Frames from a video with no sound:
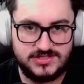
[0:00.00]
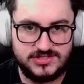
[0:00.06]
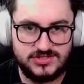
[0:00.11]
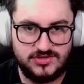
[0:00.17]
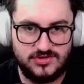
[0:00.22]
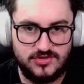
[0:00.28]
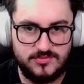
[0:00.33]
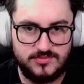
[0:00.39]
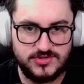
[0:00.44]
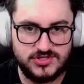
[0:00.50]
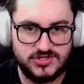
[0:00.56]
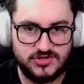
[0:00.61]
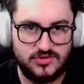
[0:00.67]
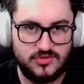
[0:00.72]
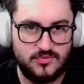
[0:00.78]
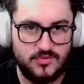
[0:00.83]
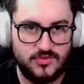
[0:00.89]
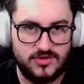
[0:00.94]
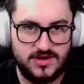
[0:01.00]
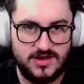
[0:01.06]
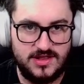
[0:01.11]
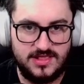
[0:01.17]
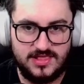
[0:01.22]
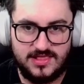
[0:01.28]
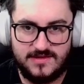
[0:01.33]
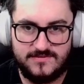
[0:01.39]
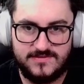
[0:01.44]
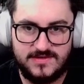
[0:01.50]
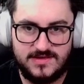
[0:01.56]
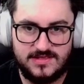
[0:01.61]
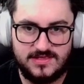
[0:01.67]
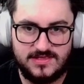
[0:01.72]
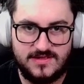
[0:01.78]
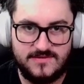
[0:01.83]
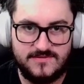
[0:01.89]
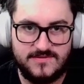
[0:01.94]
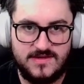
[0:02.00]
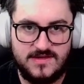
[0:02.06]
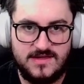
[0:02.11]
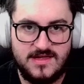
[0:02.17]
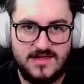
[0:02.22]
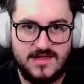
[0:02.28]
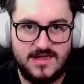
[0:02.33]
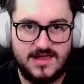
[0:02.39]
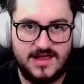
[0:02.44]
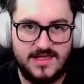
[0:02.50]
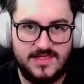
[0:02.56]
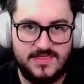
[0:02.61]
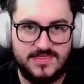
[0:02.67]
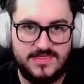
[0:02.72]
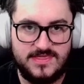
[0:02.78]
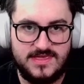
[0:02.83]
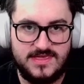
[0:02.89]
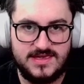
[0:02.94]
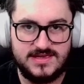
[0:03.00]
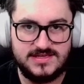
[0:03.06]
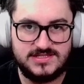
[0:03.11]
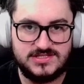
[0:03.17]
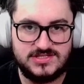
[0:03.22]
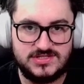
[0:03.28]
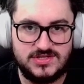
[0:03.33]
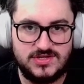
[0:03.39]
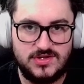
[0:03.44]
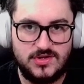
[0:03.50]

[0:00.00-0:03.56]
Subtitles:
slowly but surely working. Love it, love it. And this